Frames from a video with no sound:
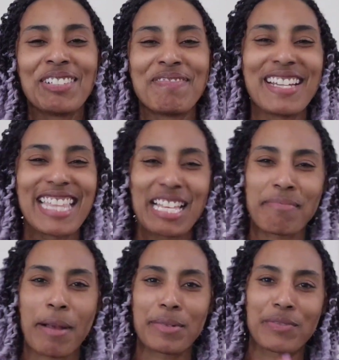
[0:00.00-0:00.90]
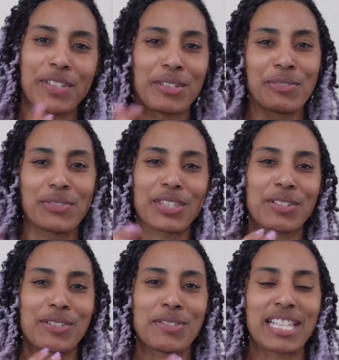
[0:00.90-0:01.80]
Um, but that's my review for
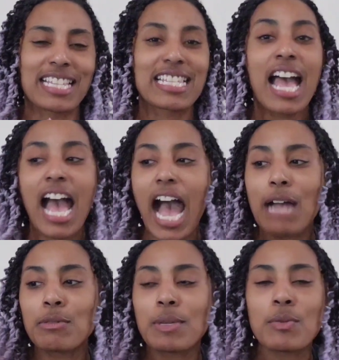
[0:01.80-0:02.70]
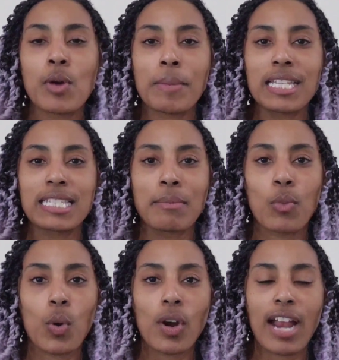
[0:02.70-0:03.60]
those two scents. I will be warming some
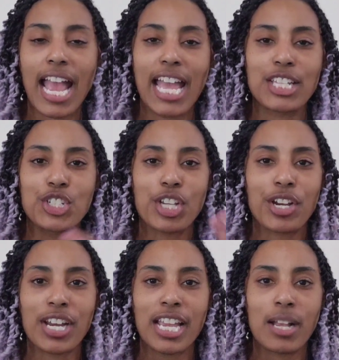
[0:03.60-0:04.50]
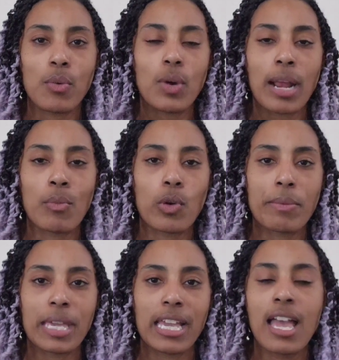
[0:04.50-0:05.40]
more and sharing what I'm
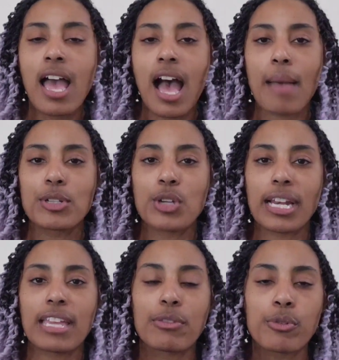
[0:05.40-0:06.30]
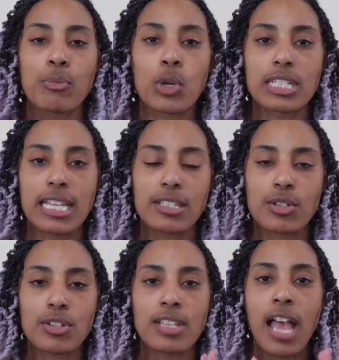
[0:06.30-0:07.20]
warming. I've been trying to get through more
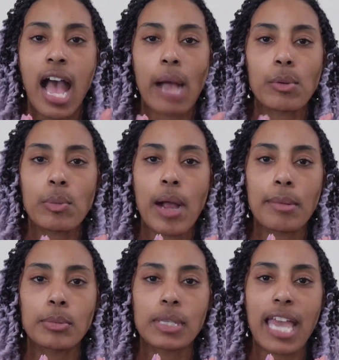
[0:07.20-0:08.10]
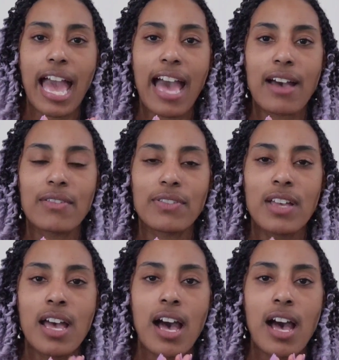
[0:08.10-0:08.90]
testers. I will probably have